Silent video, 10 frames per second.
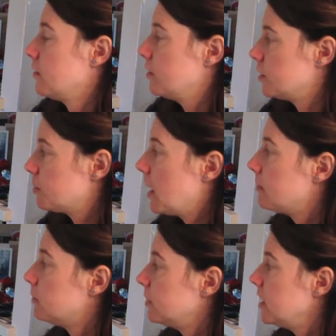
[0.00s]
There's
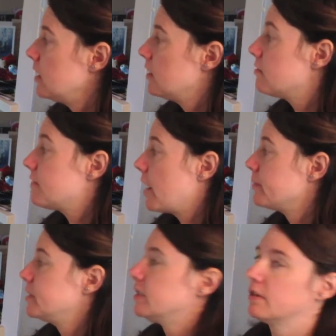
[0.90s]
probably
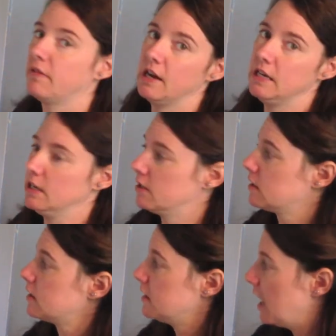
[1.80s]
thousands of
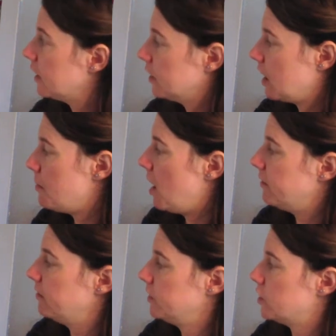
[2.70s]
ideas that could come
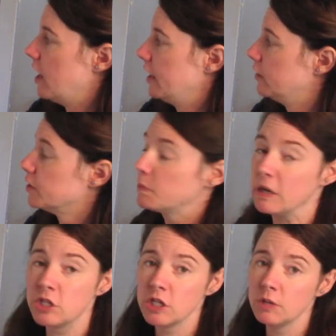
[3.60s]
off of a triangle,
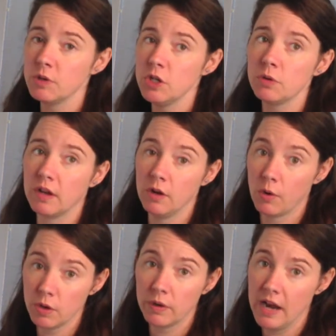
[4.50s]
especially when you can
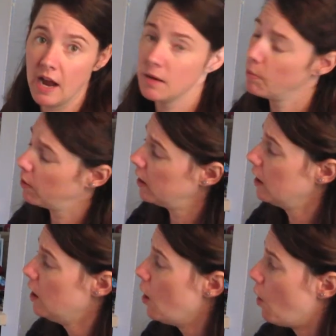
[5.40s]
add more
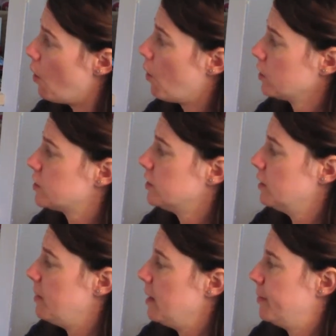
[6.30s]
or turn
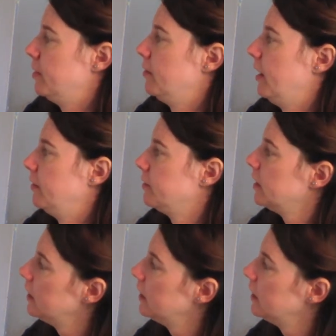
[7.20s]
the paper around.